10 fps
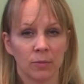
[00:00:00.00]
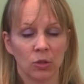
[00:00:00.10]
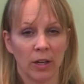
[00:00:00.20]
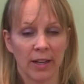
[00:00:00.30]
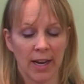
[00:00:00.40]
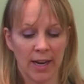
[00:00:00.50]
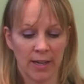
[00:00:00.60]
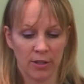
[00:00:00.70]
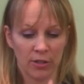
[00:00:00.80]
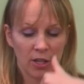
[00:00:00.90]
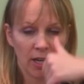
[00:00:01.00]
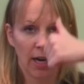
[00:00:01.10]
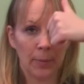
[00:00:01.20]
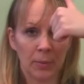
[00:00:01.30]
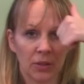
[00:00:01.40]
draw that energy
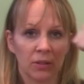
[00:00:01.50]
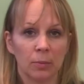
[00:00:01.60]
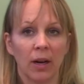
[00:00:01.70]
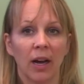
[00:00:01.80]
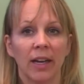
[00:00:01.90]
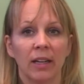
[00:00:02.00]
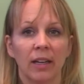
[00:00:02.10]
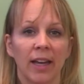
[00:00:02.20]
up your spine,